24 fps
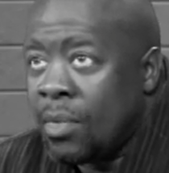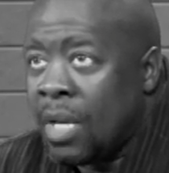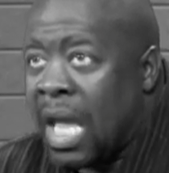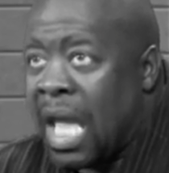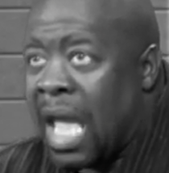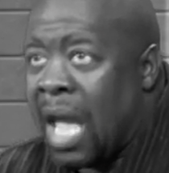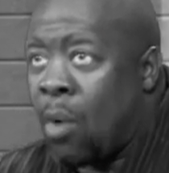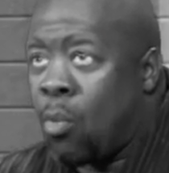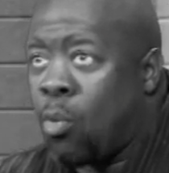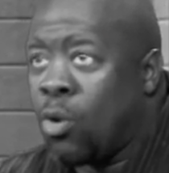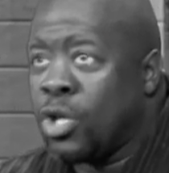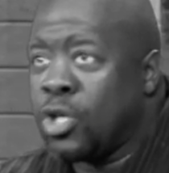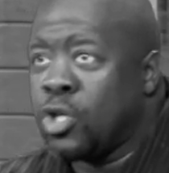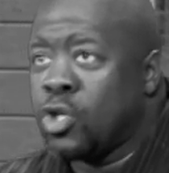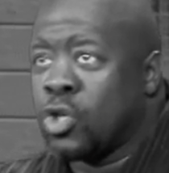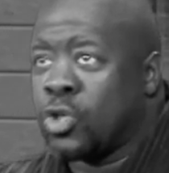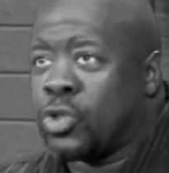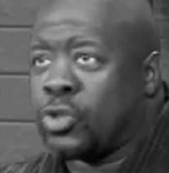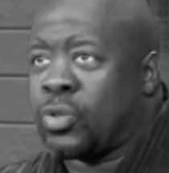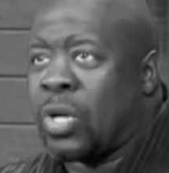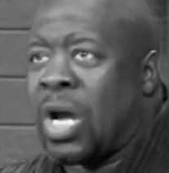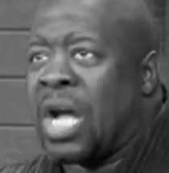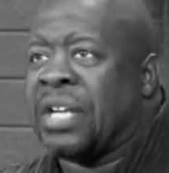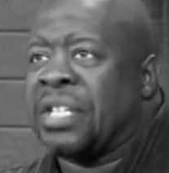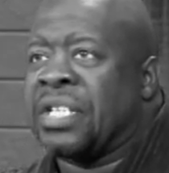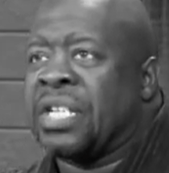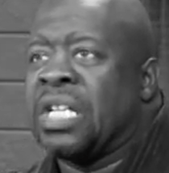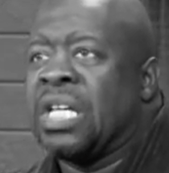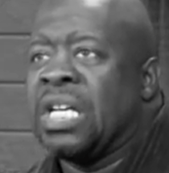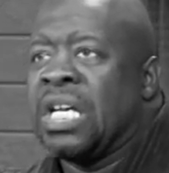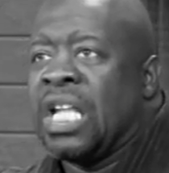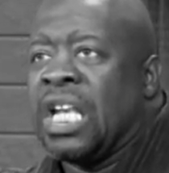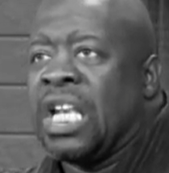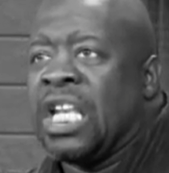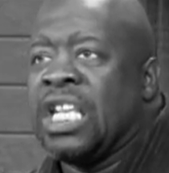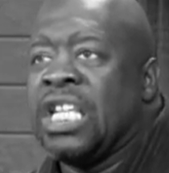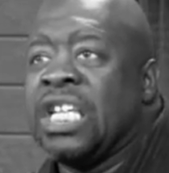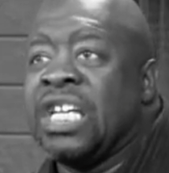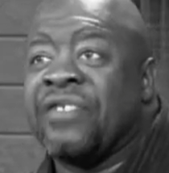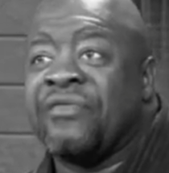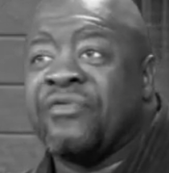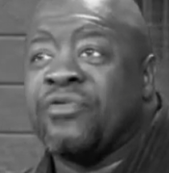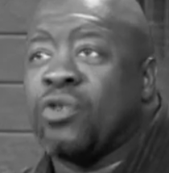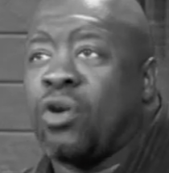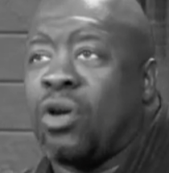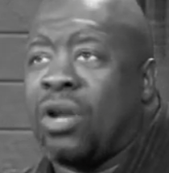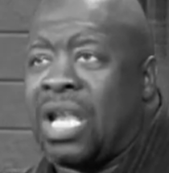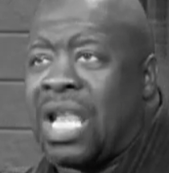And when you're trying to live
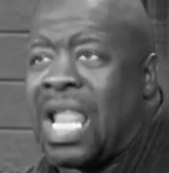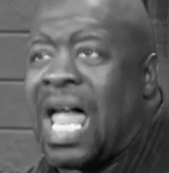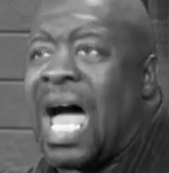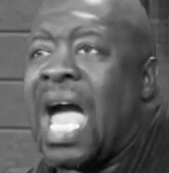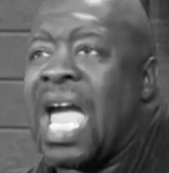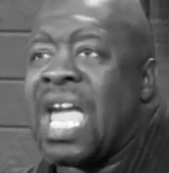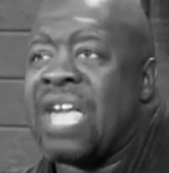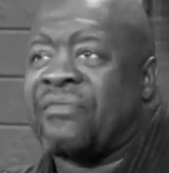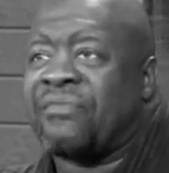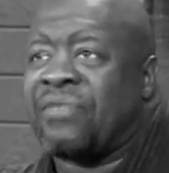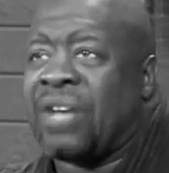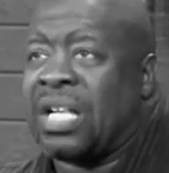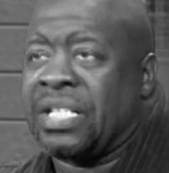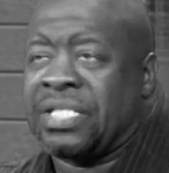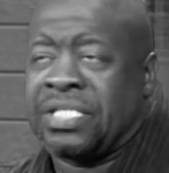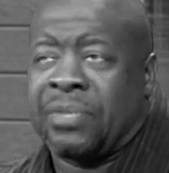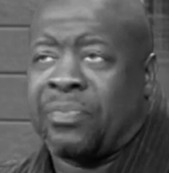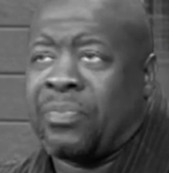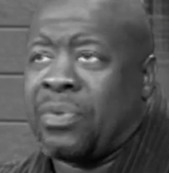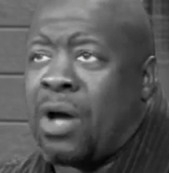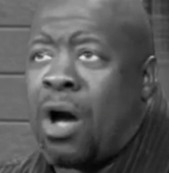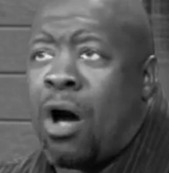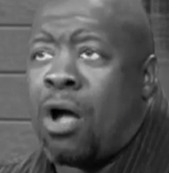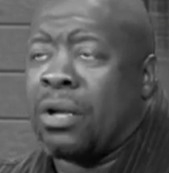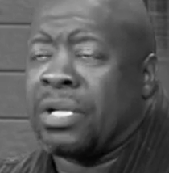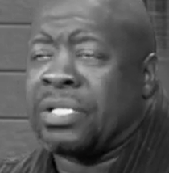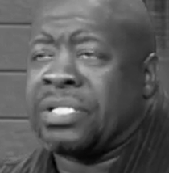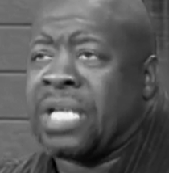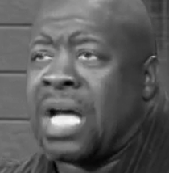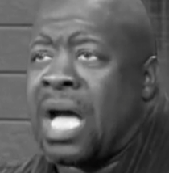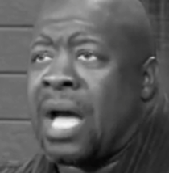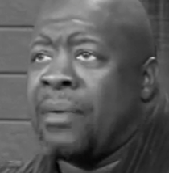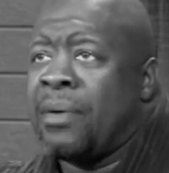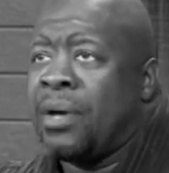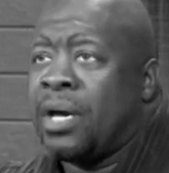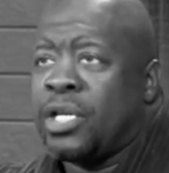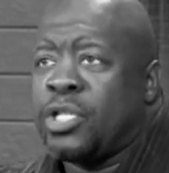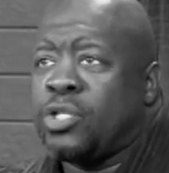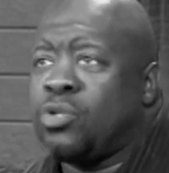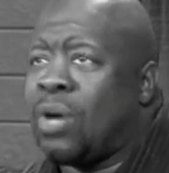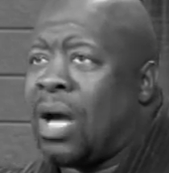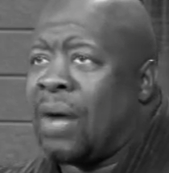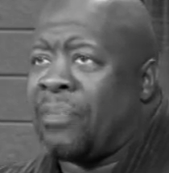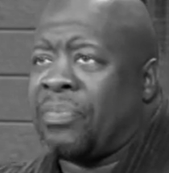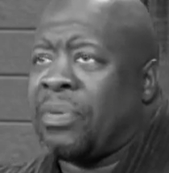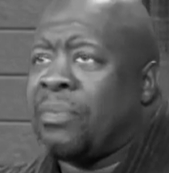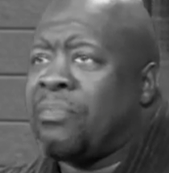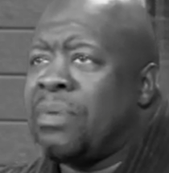your life, I tell you all the time, you
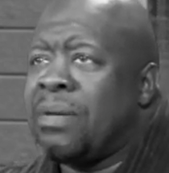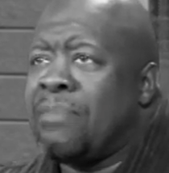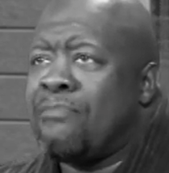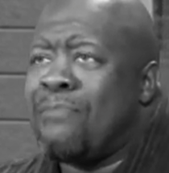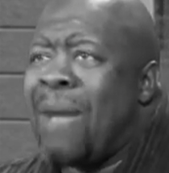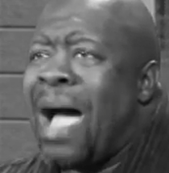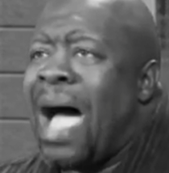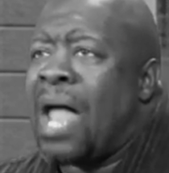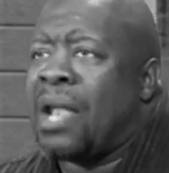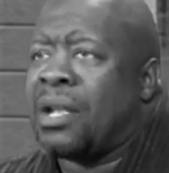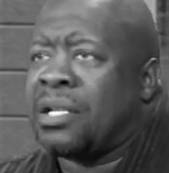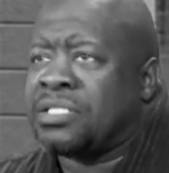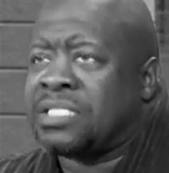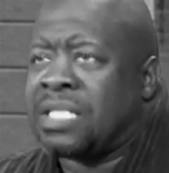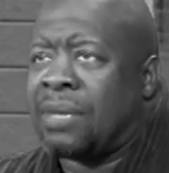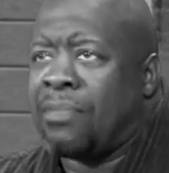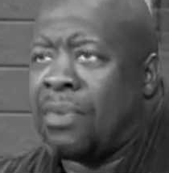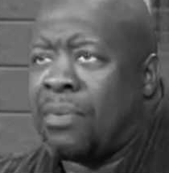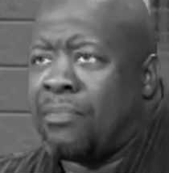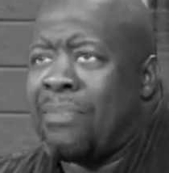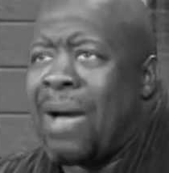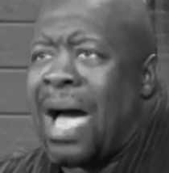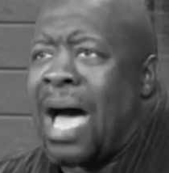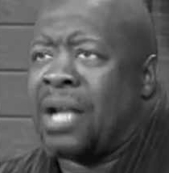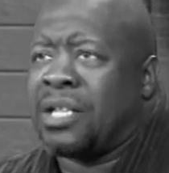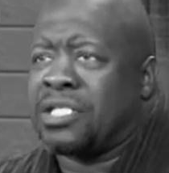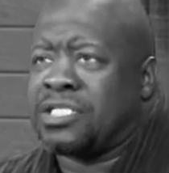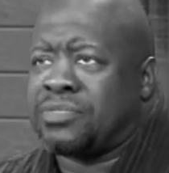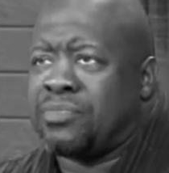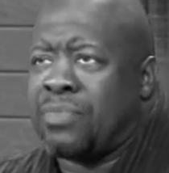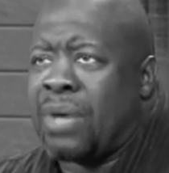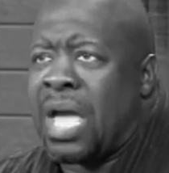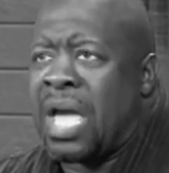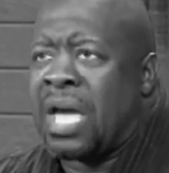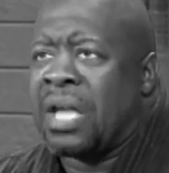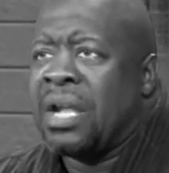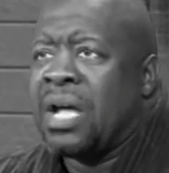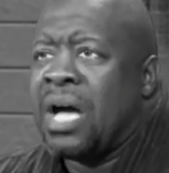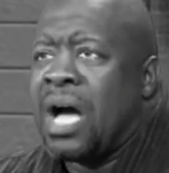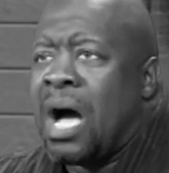have to be balanced. I'm a balanced man.